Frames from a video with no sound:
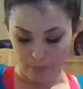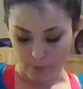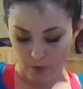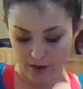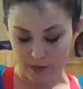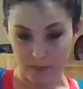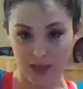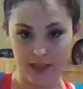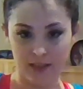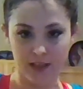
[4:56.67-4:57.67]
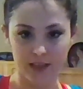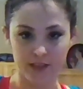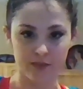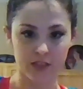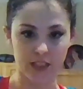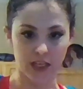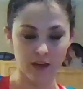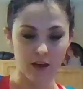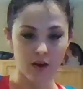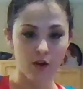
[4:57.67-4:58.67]
while I'm letting the adhesive stick.
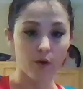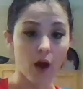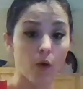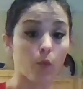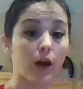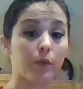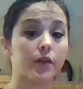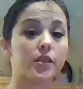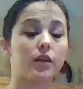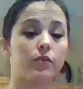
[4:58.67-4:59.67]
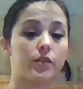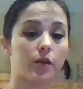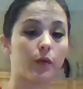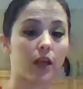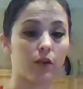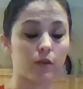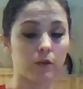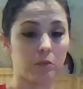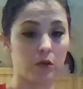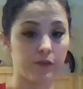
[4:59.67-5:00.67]
What I will tell you is that when I go to
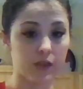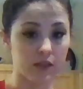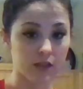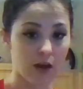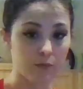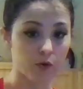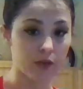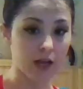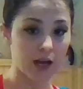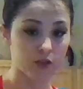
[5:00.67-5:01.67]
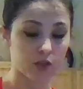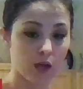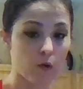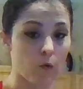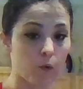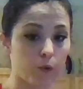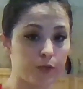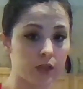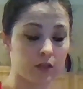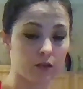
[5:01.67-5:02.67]
remove this, I'm going to actually
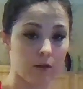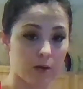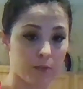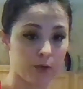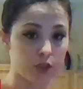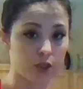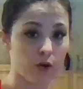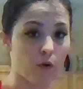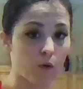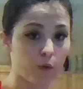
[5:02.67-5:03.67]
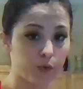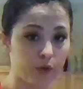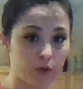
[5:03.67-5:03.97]
I'm going to push and hold the